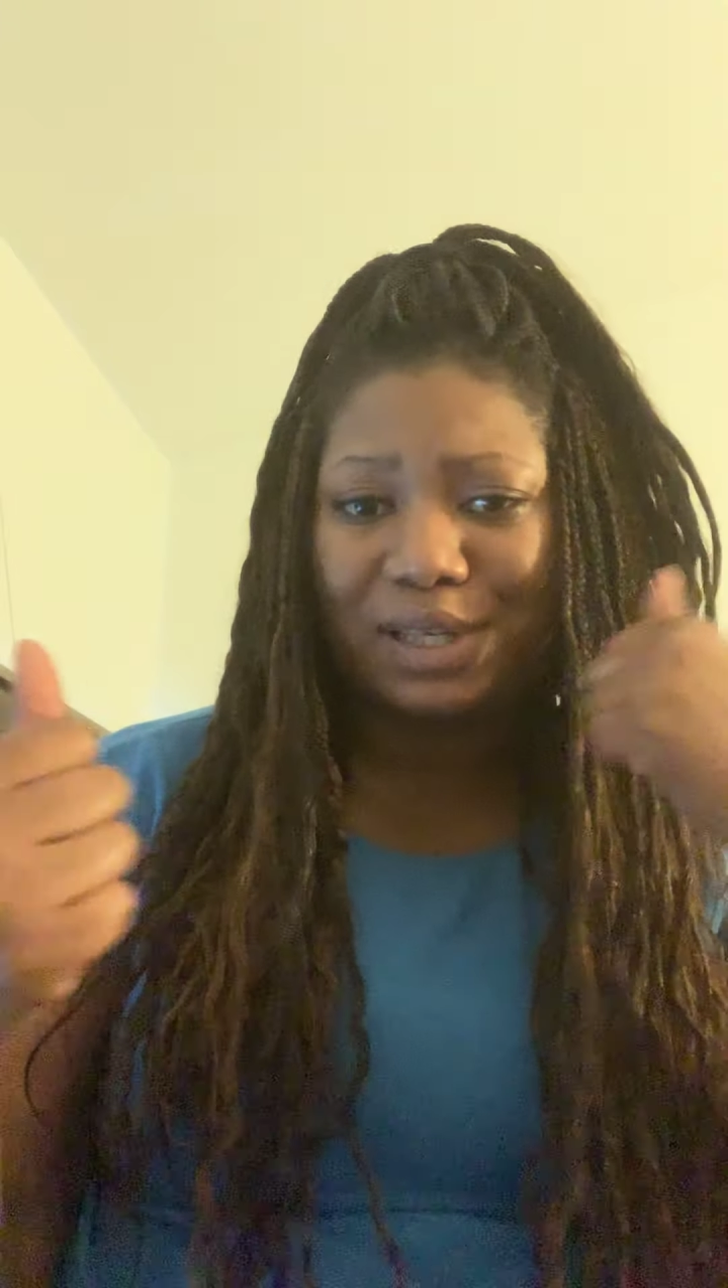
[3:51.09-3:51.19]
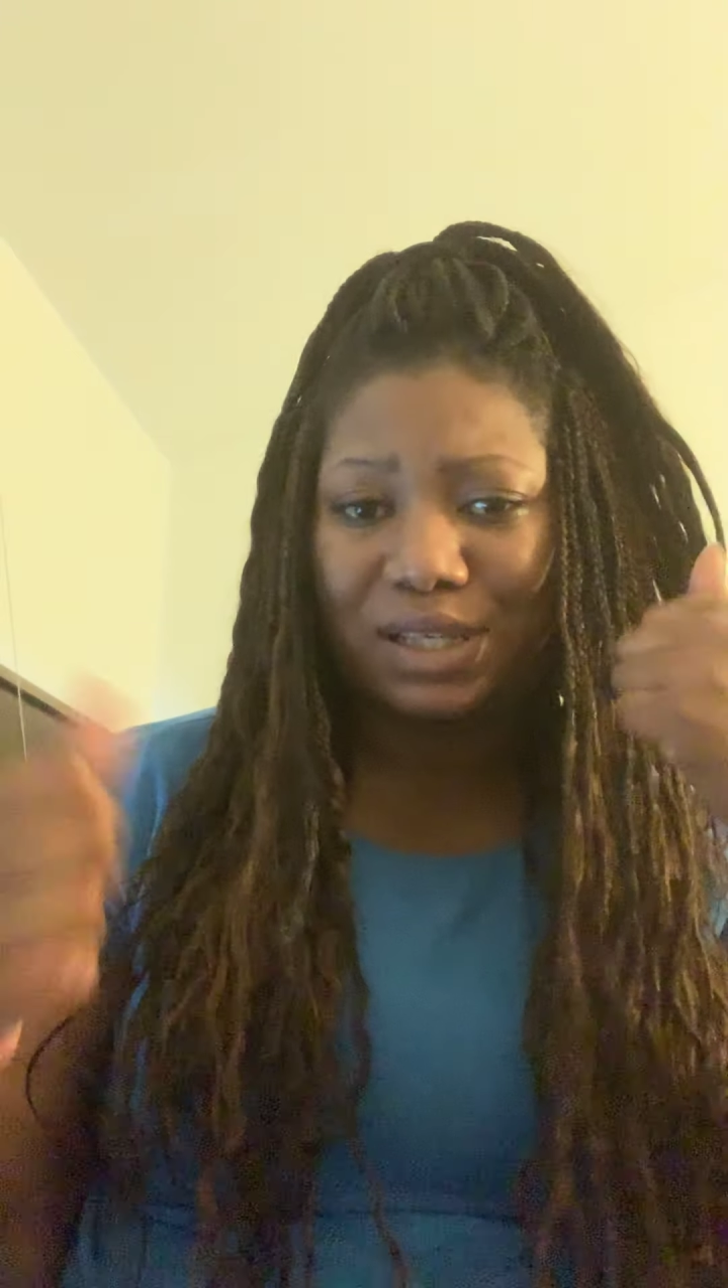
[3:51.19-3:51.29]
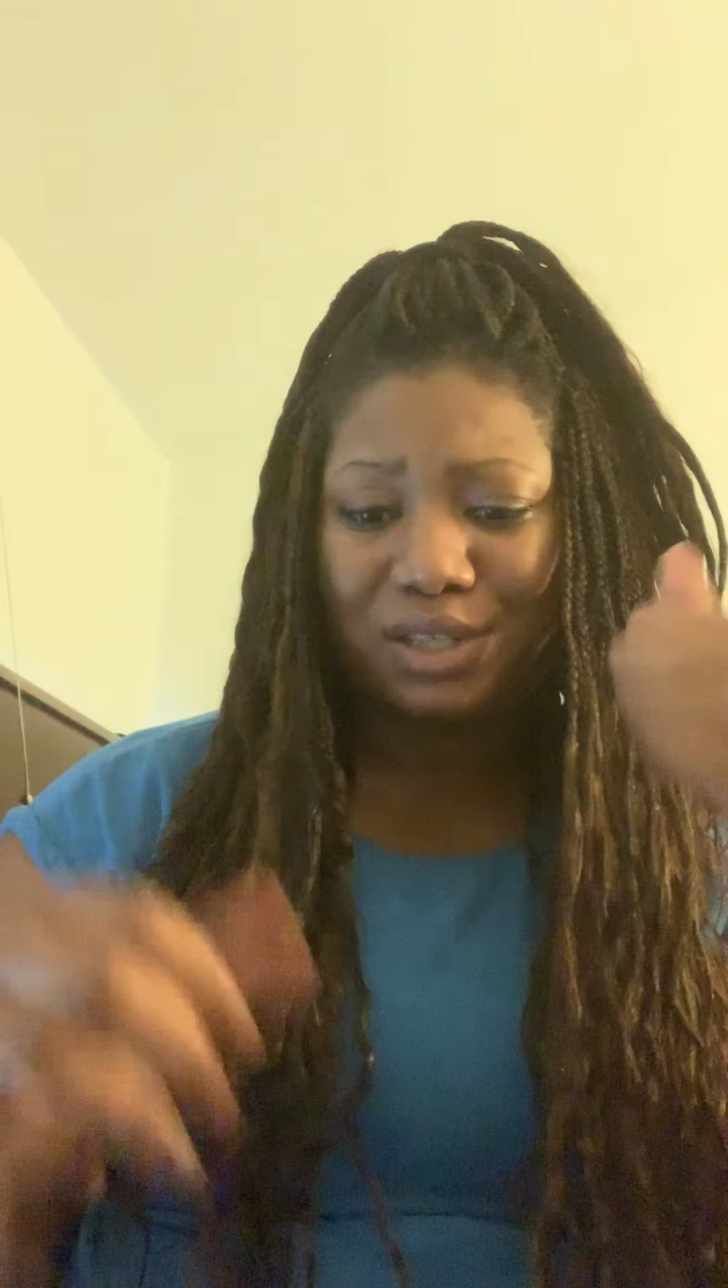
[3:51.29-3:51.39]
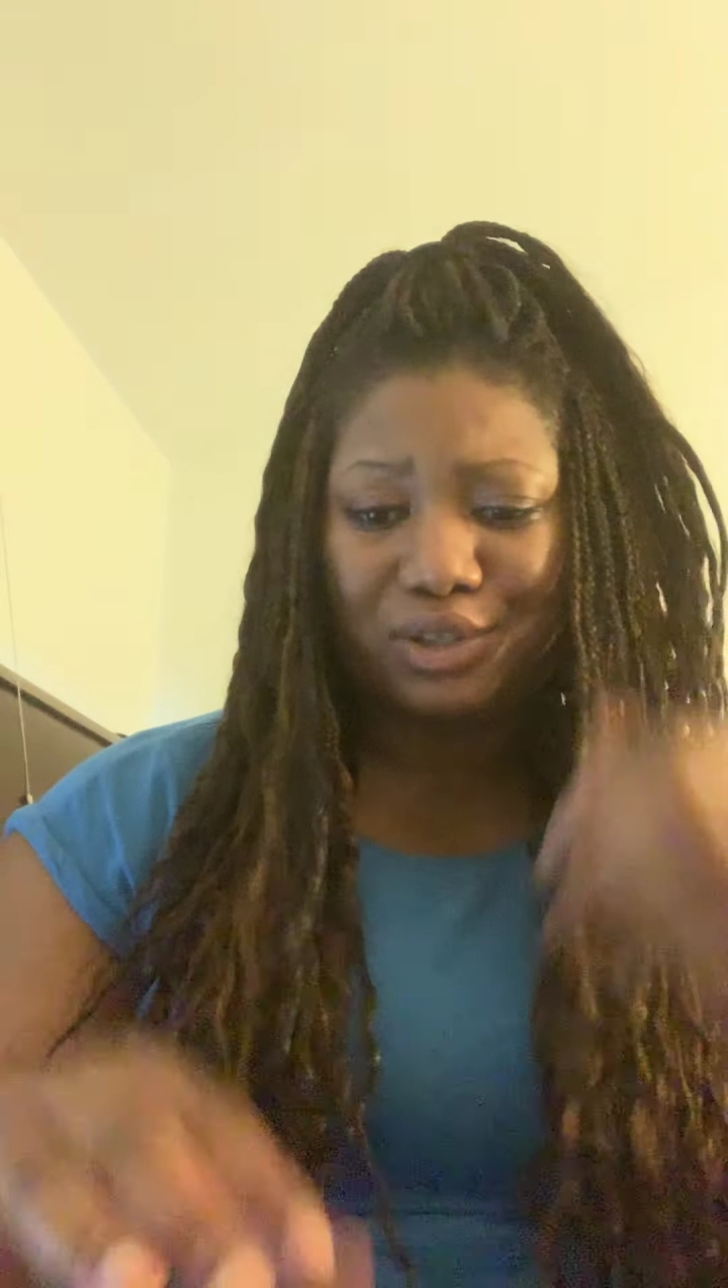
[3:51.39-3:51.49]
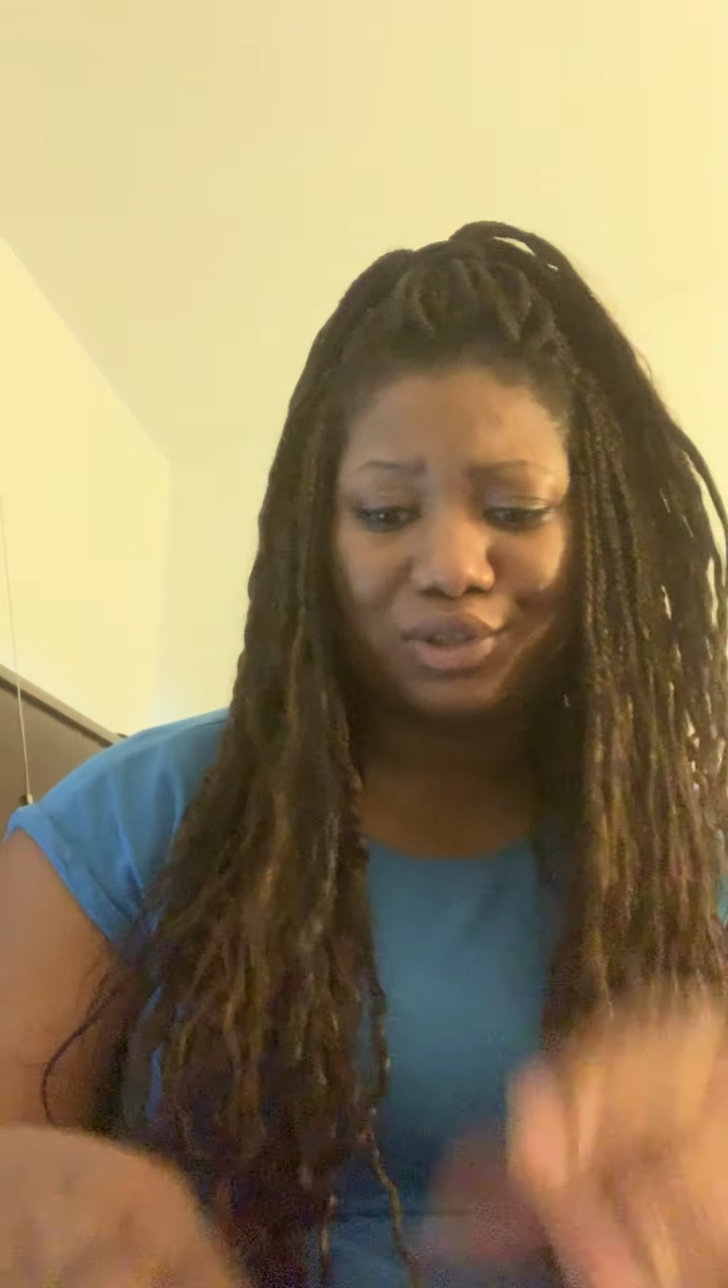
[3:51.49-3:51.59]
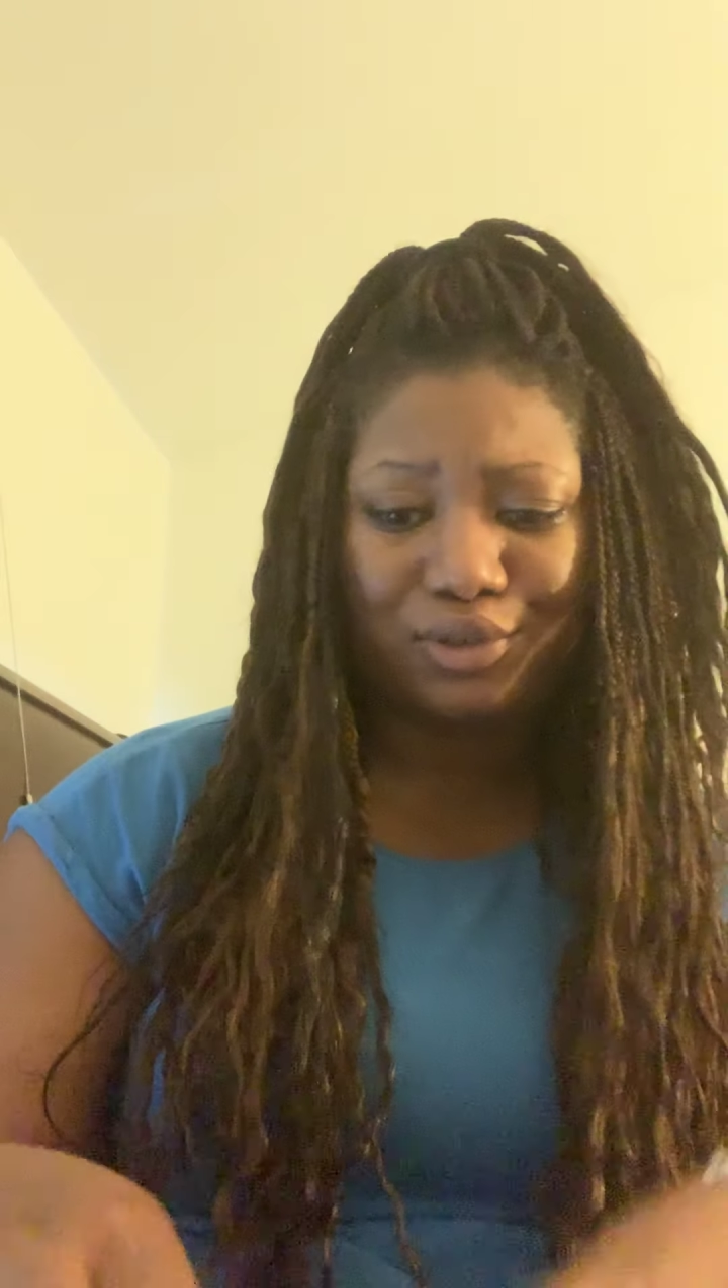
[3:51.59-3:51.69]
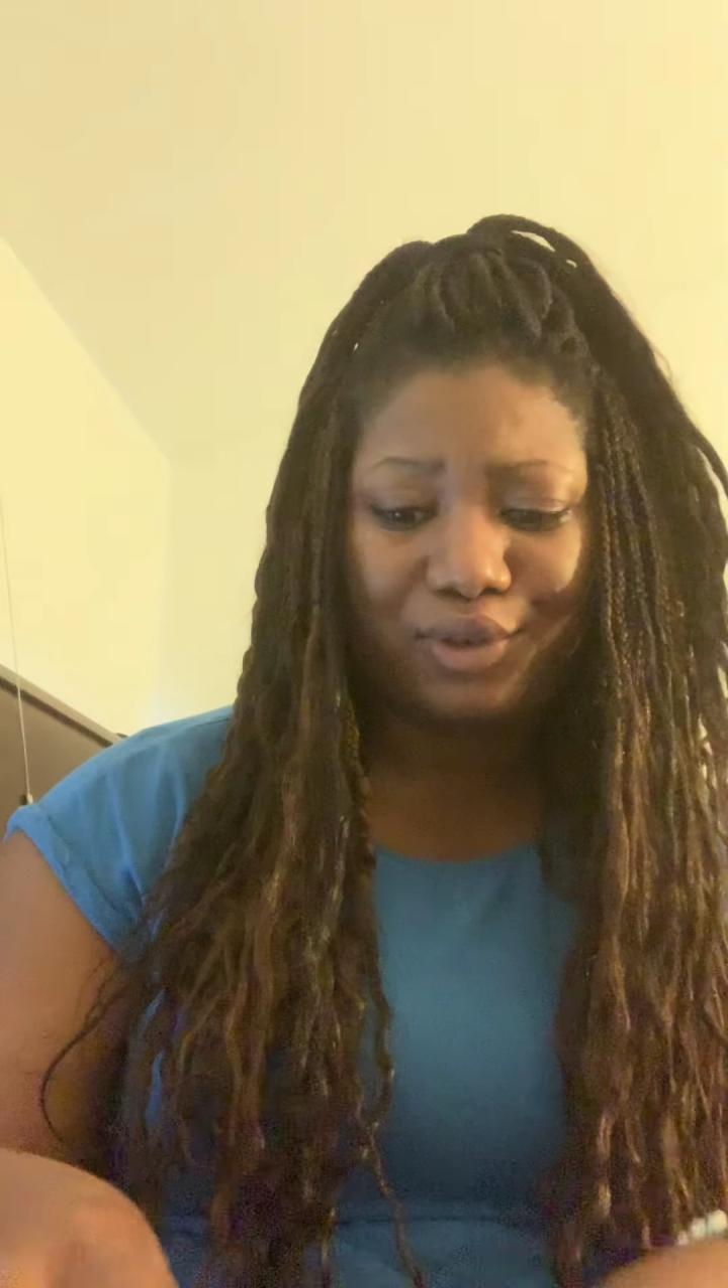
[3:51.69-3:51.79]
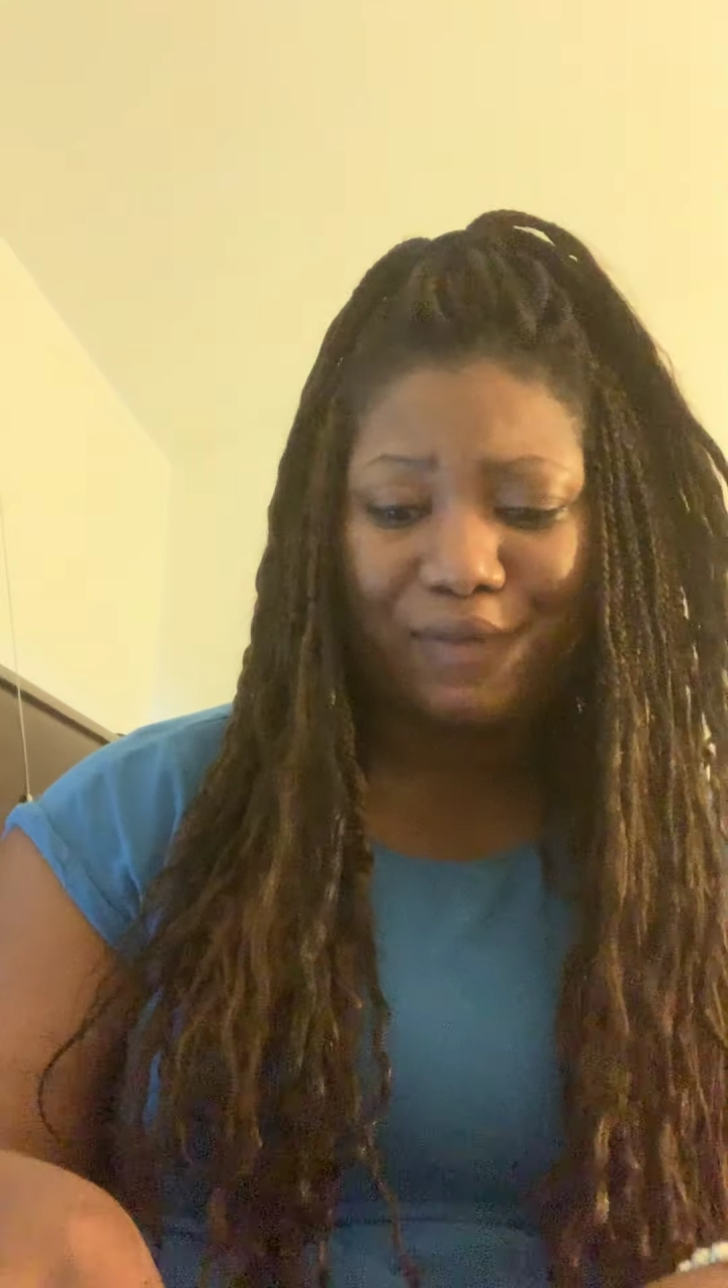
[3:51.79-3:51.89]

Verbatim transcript: he need to do.